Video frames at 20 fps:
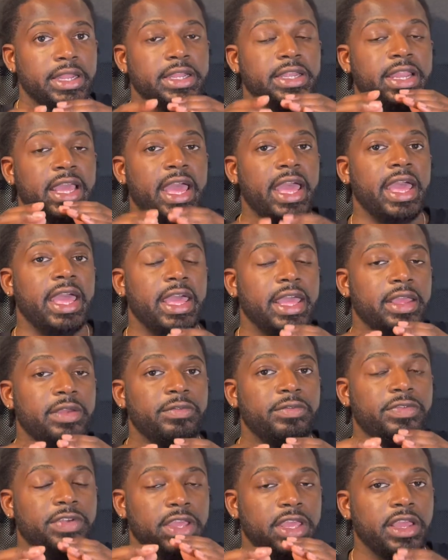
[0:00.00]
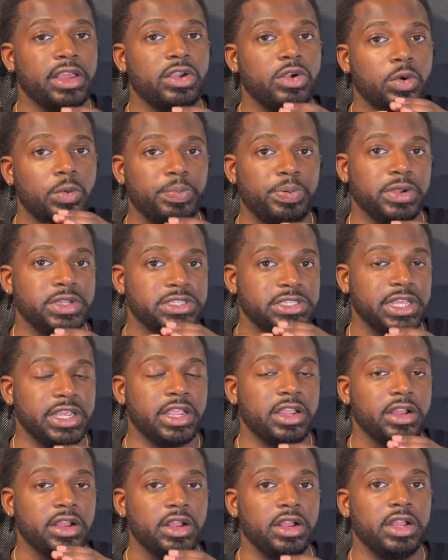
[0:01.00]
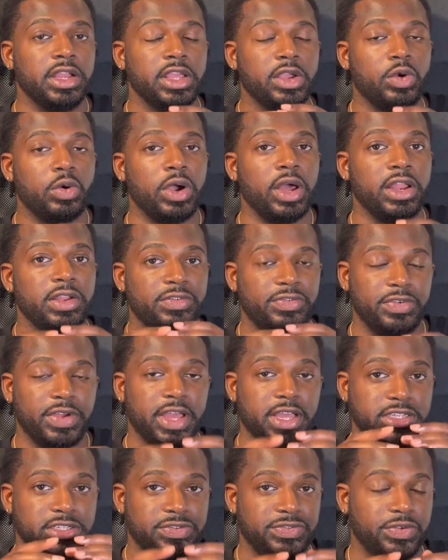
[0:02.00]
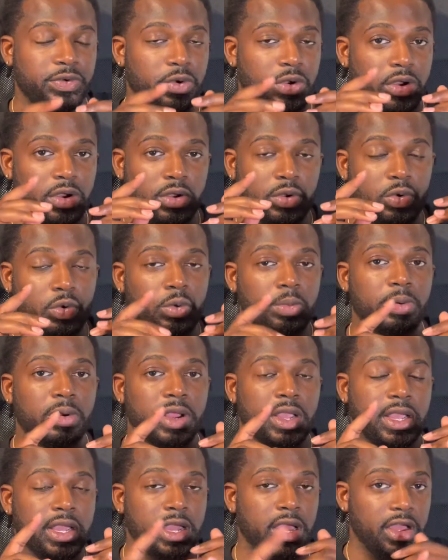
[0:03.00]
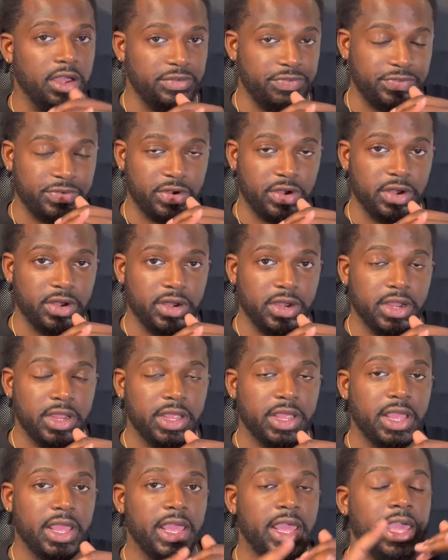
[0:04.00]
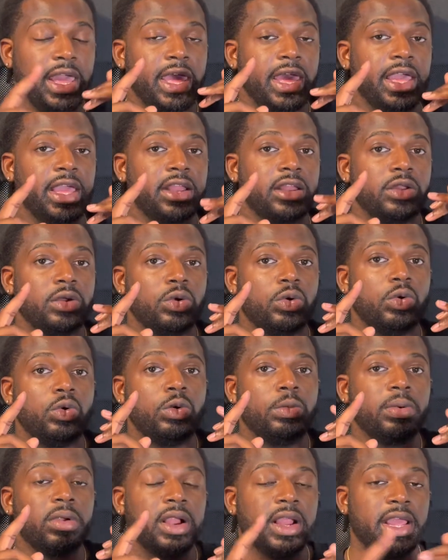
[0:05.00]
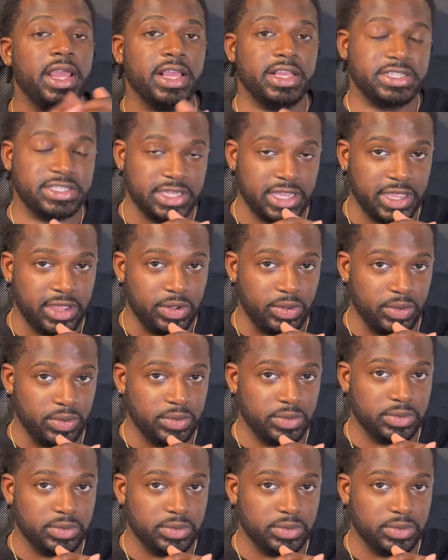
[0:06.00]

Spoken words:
that vehicle particularly qualifies for Uber Comfort and Uber XL.